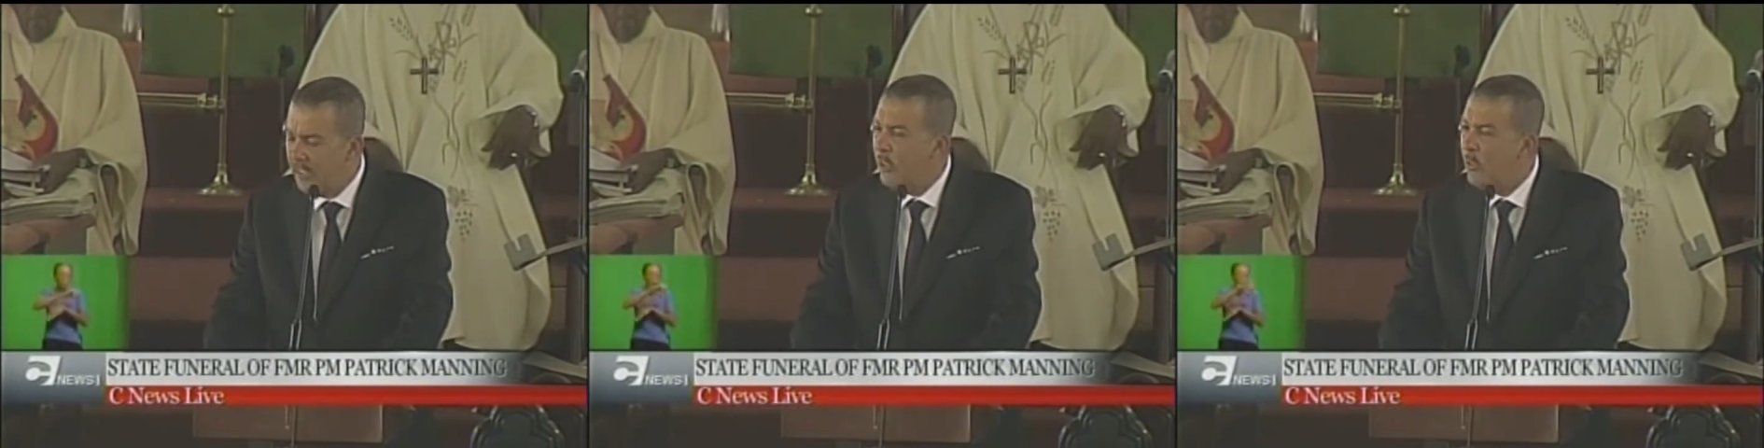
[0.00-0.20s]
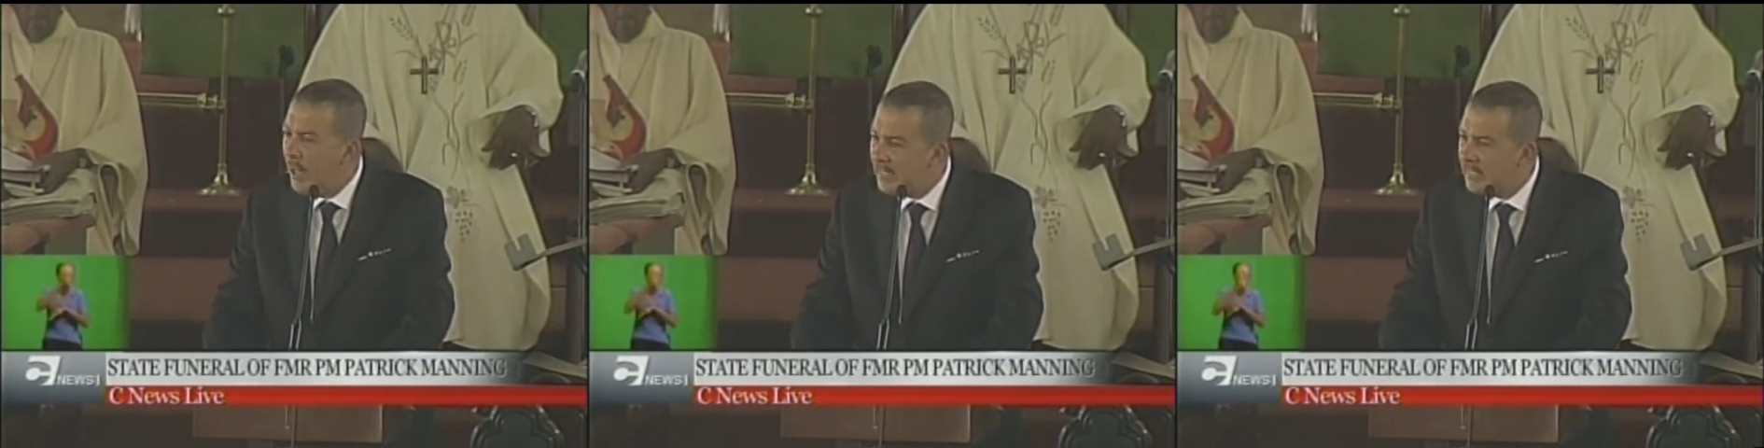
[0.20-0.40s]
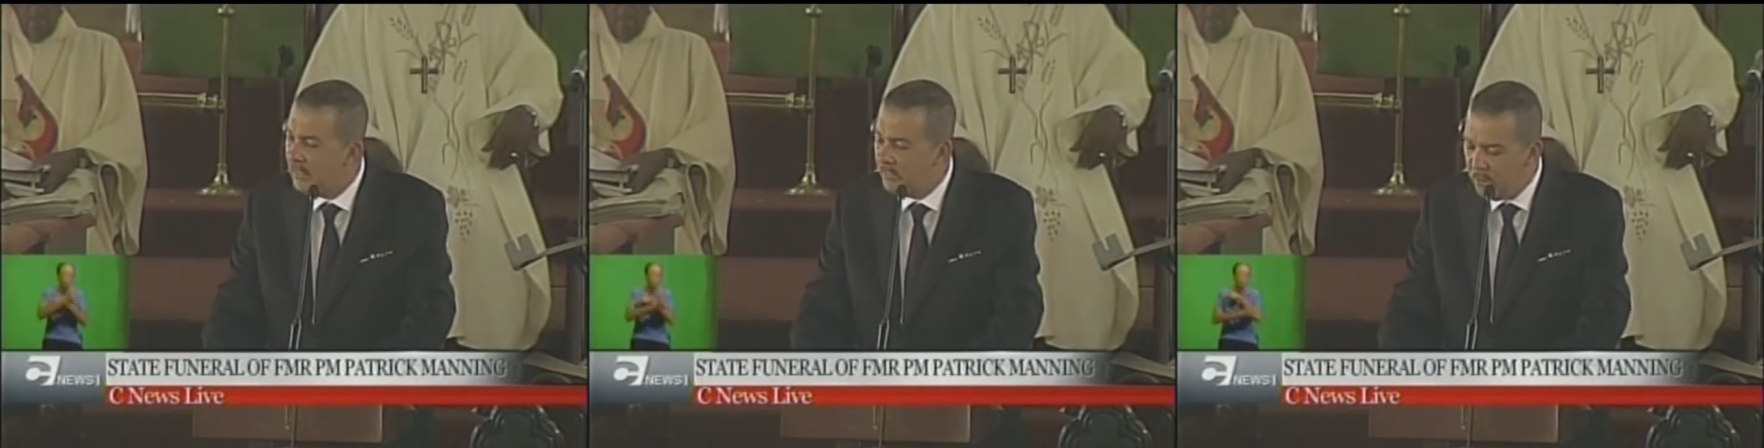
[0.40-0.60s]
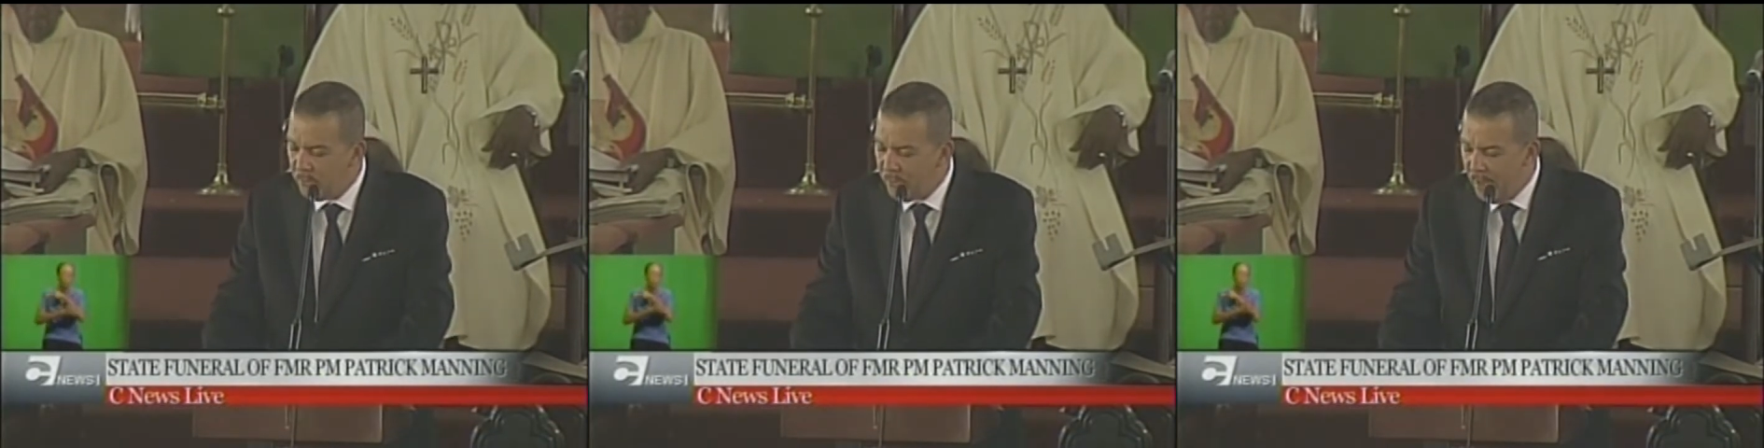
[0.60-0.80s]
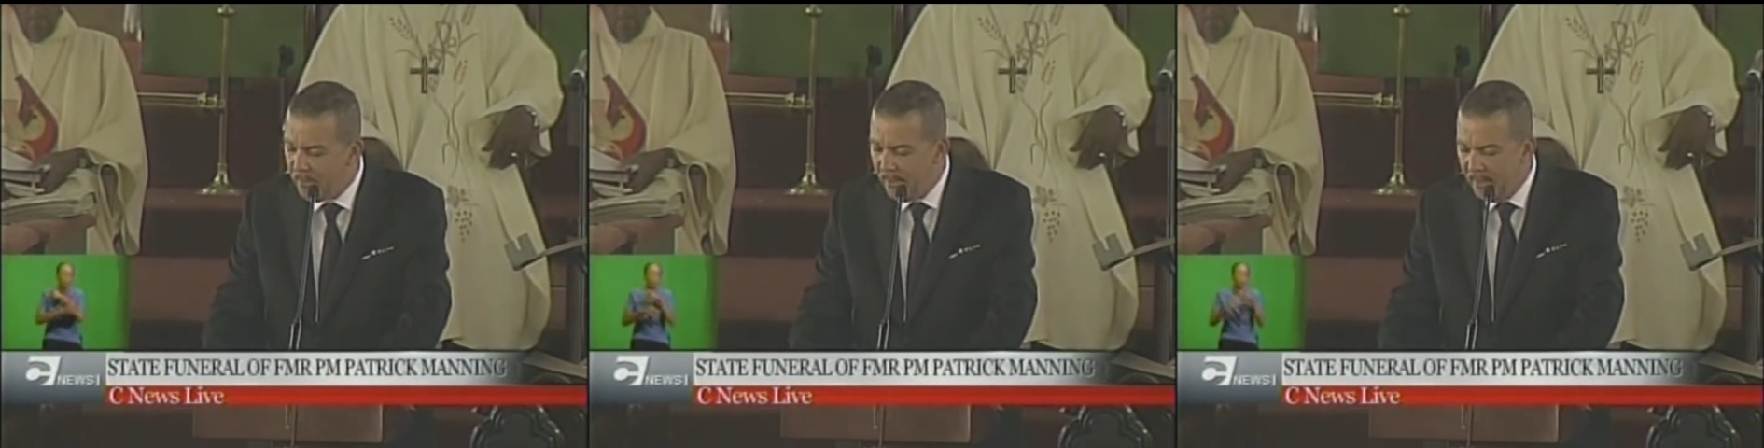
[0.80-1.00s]
the rest of the
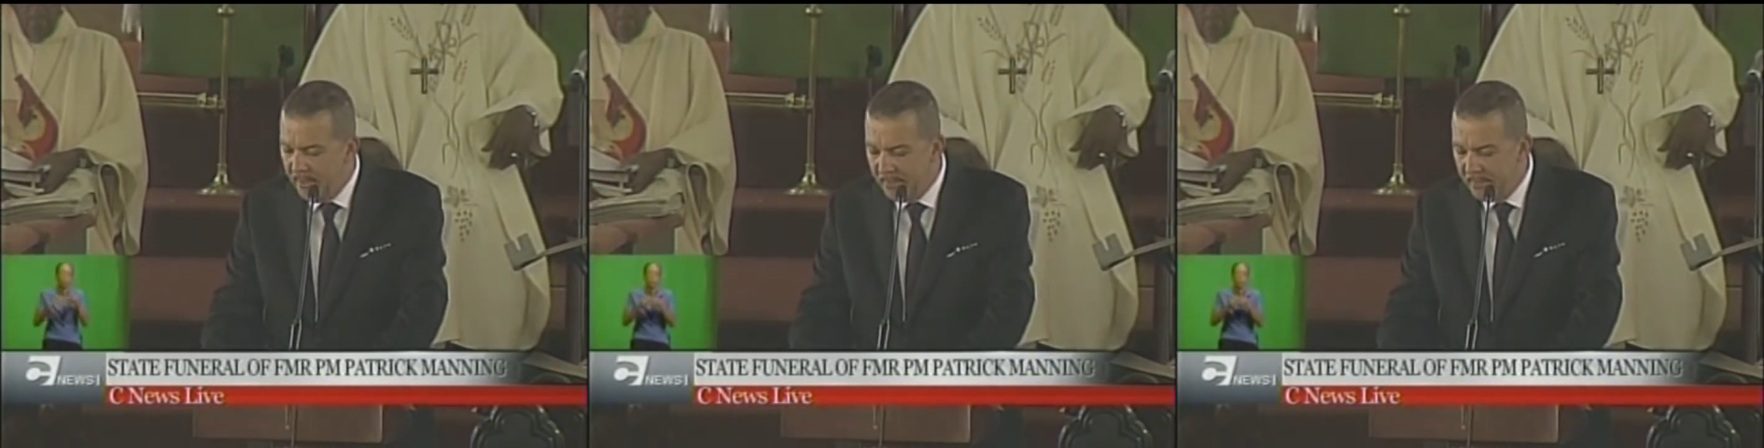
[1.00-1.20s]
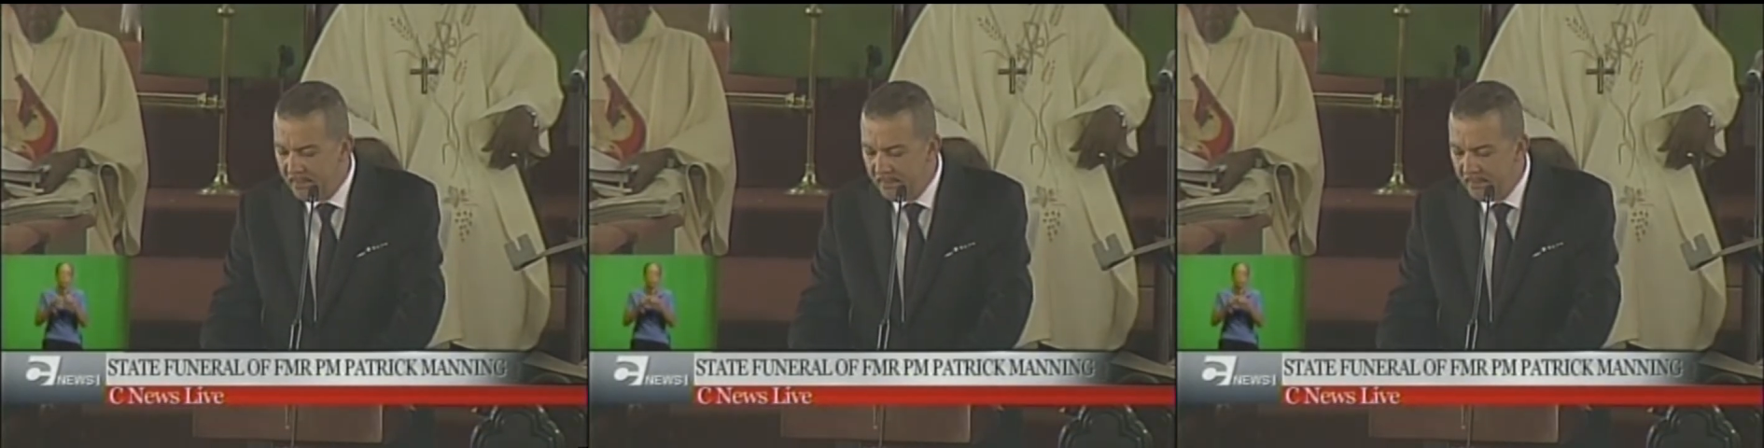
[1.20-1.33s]
family,